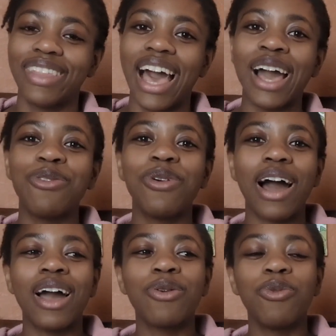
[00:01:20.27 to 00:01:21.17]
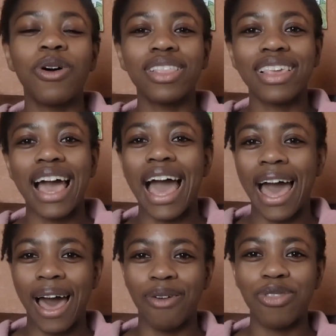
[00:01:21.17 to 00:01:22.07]
I want to
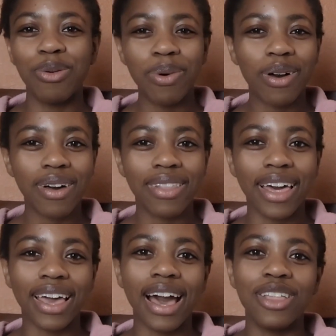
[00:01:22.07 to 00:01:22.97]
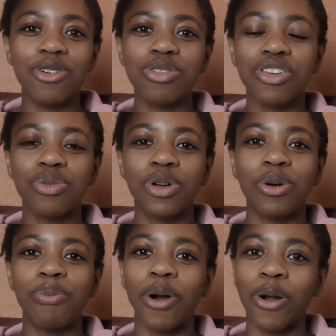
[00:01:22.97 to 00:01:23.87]
have the book. Like, I don't just want to
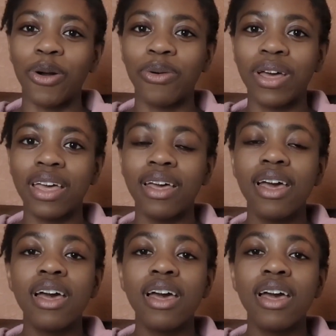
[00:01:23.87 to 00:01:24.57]
borrow it.